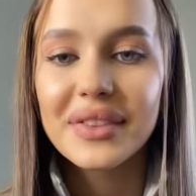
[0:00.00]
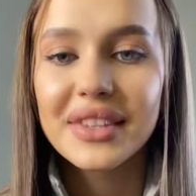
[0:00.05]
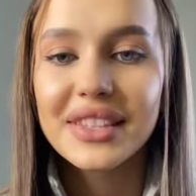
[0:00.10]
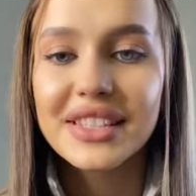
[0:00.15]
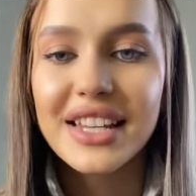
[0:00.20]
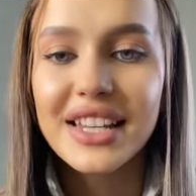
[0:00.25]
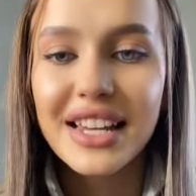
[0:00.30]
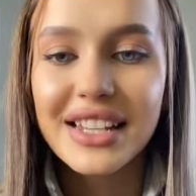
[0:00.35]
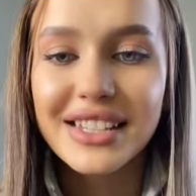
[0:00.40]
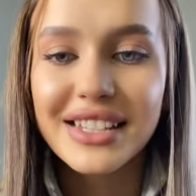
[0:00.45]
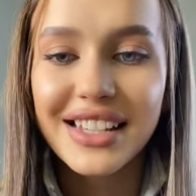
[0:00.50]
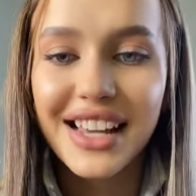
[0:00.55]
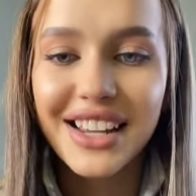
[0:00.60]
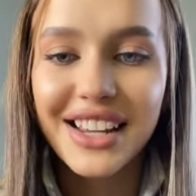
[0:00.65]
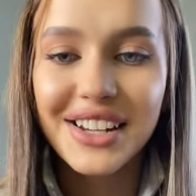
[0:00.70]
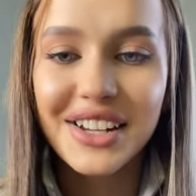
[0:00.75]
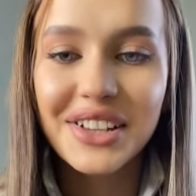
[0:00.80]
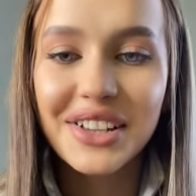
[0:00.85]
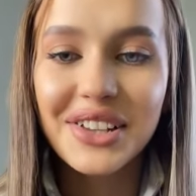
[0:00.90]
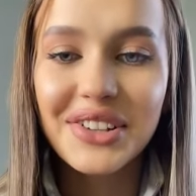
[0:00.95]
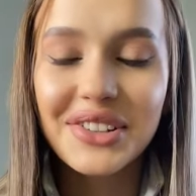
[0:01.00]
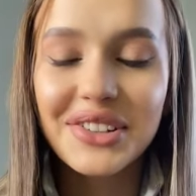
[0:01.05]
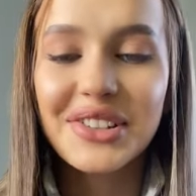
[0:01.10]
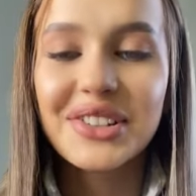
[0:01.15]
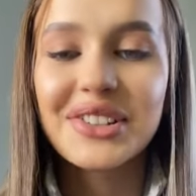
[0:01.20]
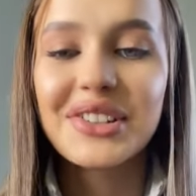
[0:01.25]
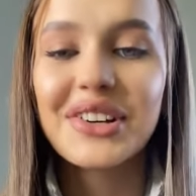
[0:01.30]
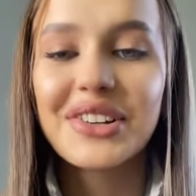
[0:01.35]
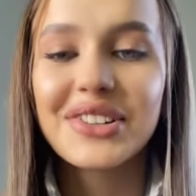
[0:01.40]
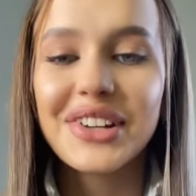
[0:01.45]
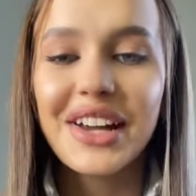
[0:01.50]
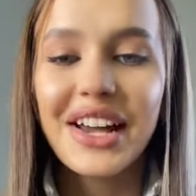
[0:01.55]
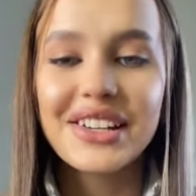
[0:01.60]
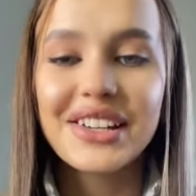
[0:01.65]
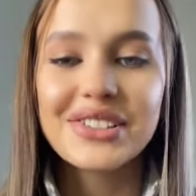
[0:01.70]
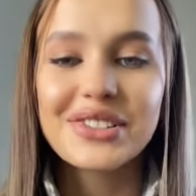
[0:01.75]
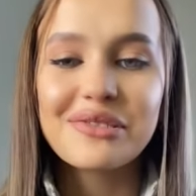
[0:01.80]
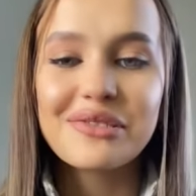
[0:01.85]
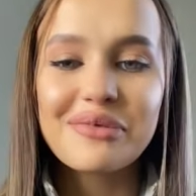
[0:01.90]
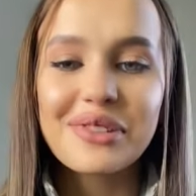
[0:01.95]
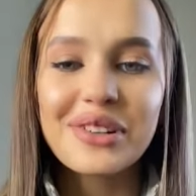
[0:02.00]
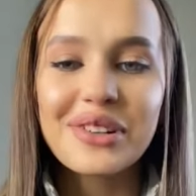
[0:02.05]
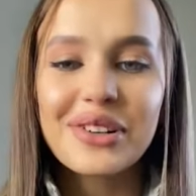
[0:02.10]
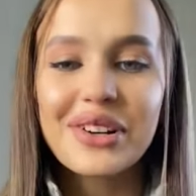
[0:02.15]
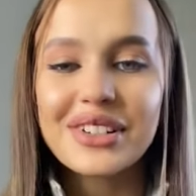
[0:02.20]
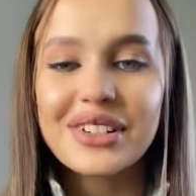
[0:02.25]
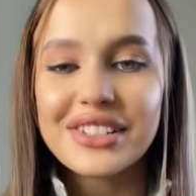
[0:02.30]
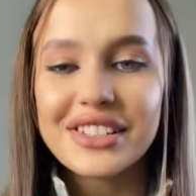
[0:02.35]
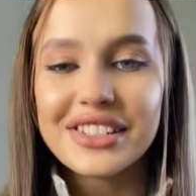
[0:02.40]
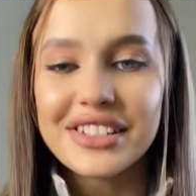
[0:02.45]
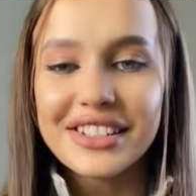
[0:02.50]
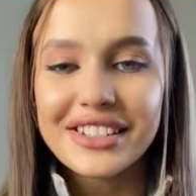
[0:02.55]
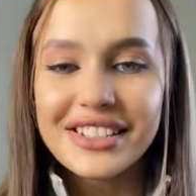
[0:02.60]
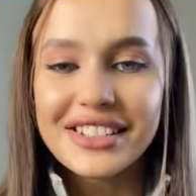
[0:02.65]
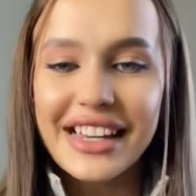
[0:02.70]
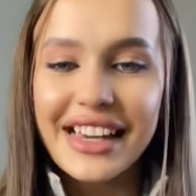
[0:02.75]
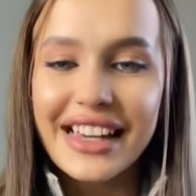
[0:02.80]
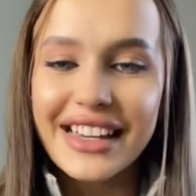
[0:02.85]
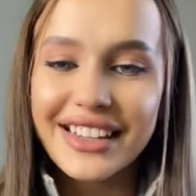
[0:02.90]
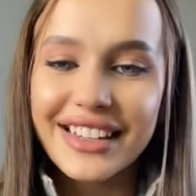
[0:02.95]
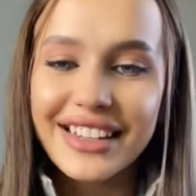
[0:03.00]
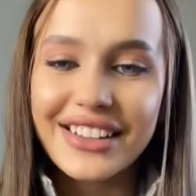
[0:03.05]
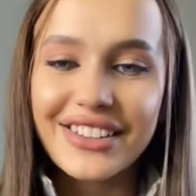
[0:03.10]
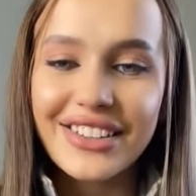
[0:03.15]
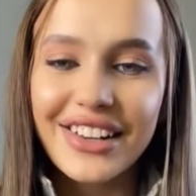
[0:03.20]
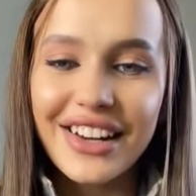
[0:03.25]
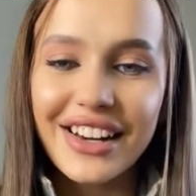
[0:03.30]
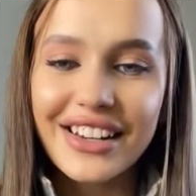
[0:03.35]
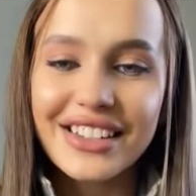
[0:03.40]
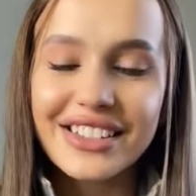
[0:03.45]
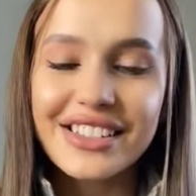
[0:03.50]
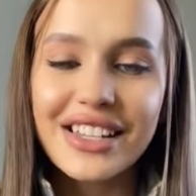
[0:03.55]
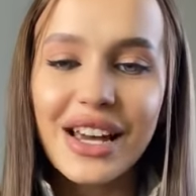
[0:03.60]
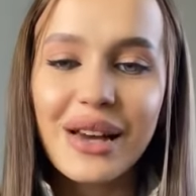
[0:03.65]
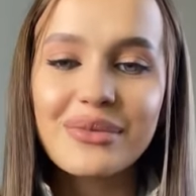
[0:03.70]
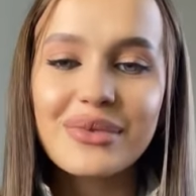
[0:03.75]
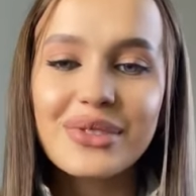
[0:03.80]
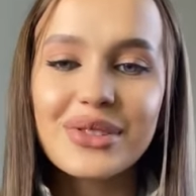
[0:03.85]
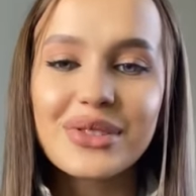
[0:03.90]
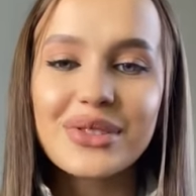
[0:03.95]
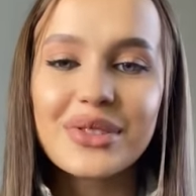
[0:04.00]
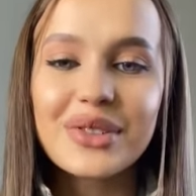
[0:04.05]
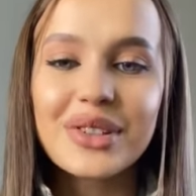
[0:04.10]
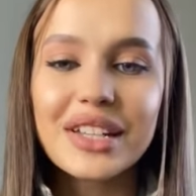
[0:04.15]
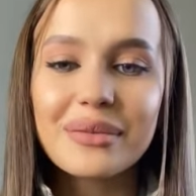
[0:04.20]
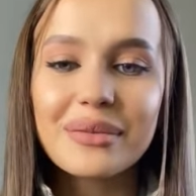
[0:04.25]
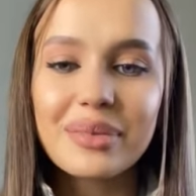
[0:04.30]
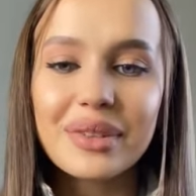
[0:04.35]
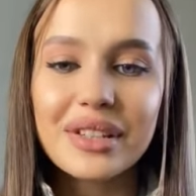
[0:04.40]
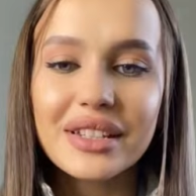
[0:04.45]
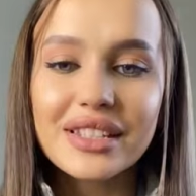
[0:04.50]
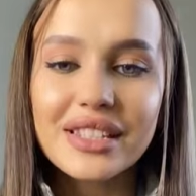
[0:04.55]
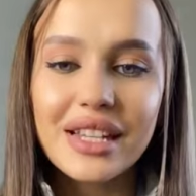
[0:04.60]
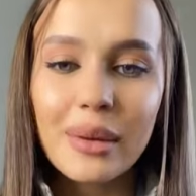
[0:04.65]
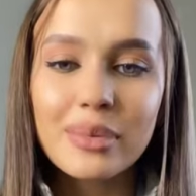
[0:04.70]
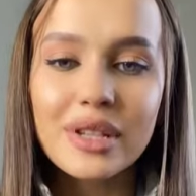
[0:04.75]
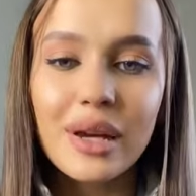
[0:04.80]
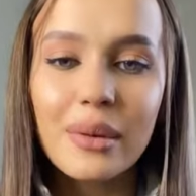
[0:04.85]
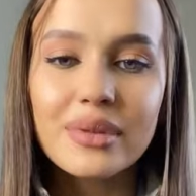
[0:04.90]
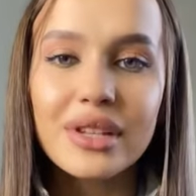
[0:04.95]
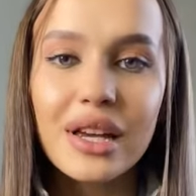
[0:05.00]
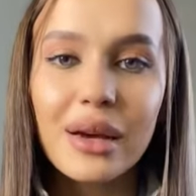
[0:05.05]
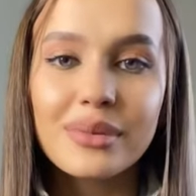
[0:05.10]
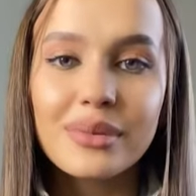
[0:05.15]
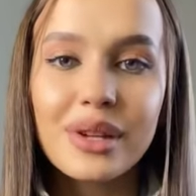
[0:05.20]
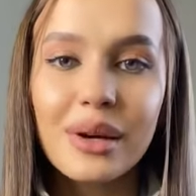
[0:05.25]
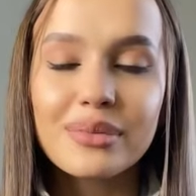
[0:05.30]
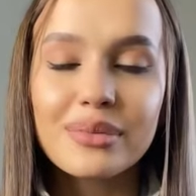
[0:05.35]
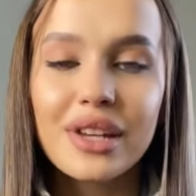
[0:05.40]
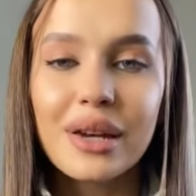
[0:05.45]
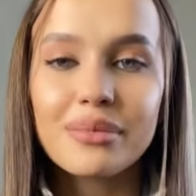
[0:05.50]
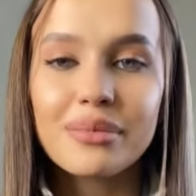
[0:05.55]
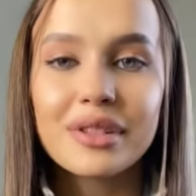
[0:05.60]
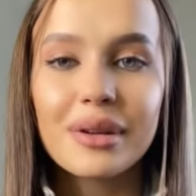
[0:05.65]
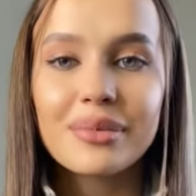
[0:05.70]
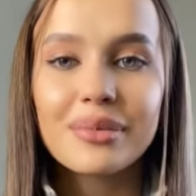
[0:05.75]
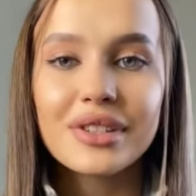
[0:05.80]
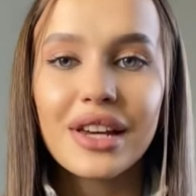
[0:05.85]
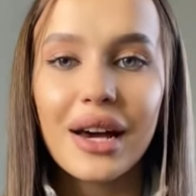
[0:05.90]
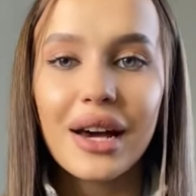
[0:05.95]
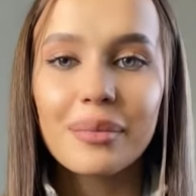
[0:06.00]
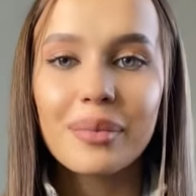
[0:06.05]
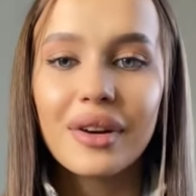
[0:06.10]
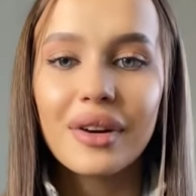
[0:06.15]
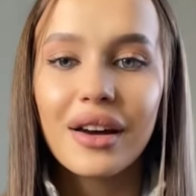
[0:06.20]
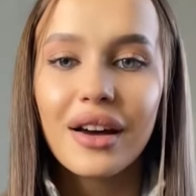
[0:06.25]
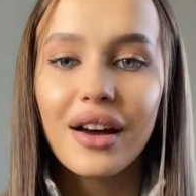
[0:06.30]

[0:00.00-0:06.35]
Jessa, hello, hello, guys. Super hotty, thank you, guys. Tap to screen, please. Tap, tap, tap, tap, tap, tap, tap.